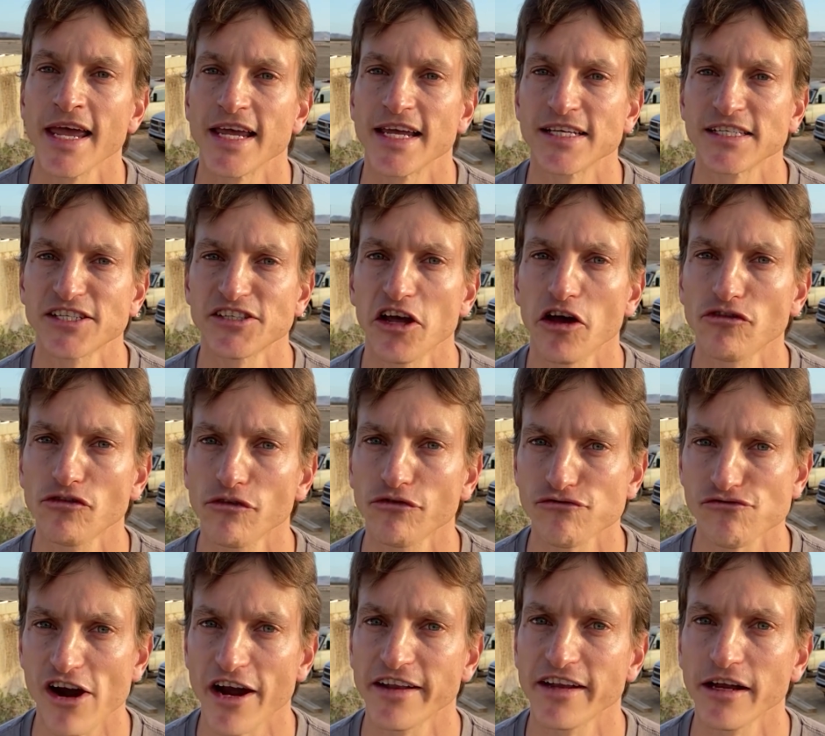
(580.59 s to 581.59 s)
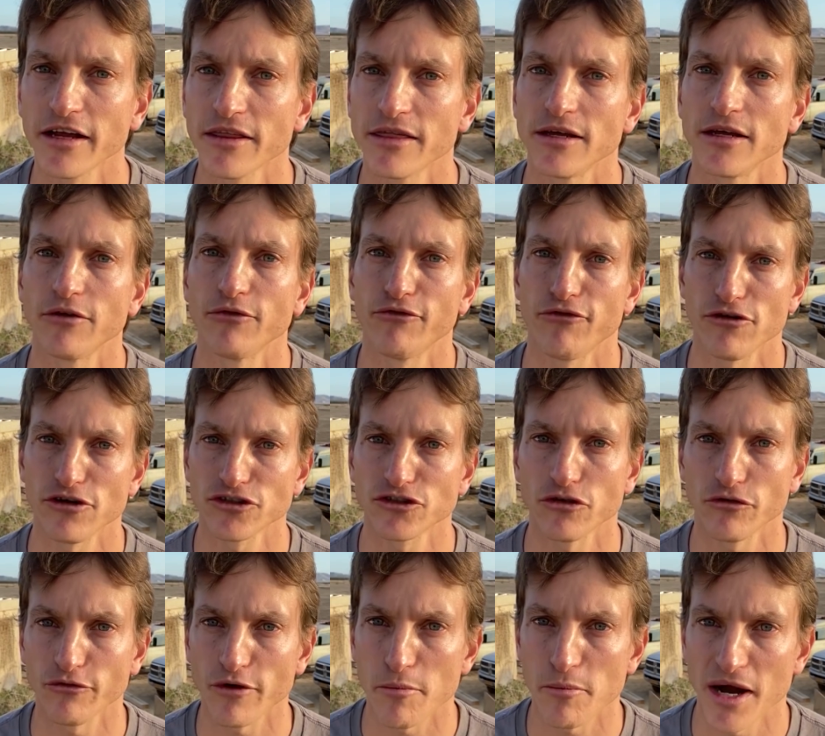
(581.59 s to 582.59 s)
Instead of writing the first
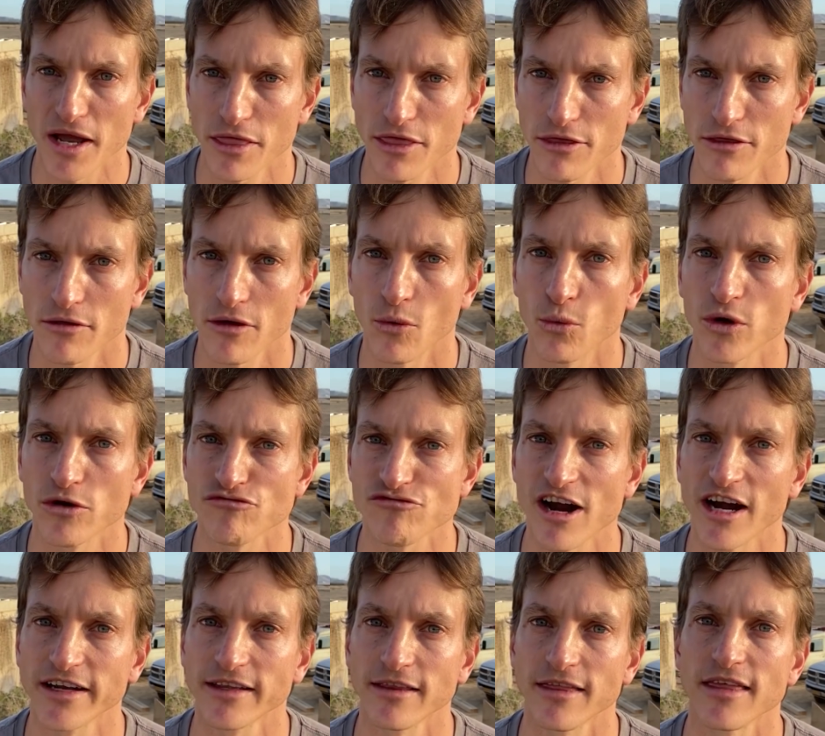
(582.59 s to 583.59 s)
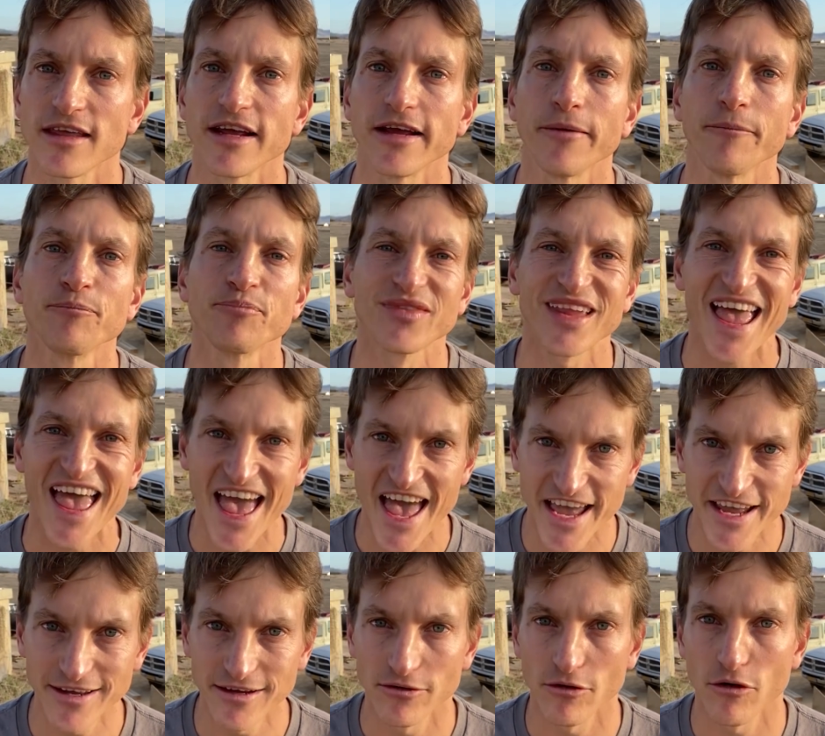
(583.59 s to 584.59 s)
of a month, we write the A